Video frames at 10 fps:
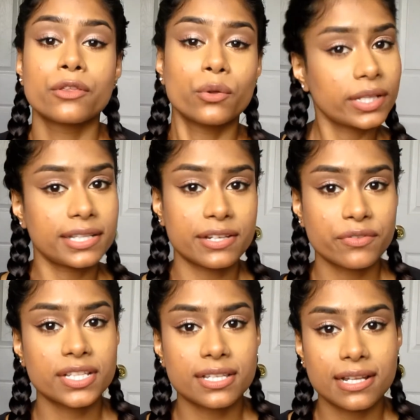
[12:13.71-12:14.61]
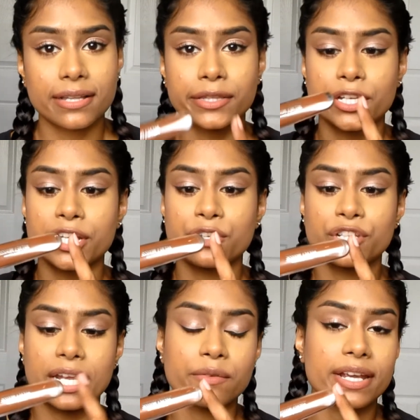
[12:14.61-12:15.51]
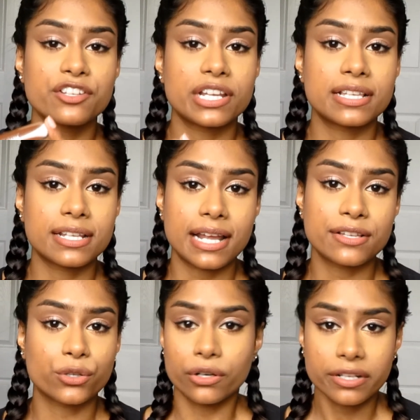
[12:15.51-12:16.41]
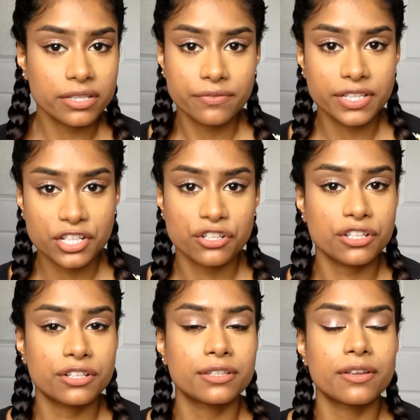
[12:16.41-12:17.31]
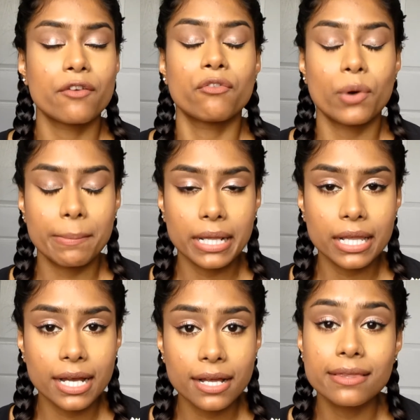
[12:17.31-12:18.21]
The only difference is that their shade range isn't as good as Physicians formula.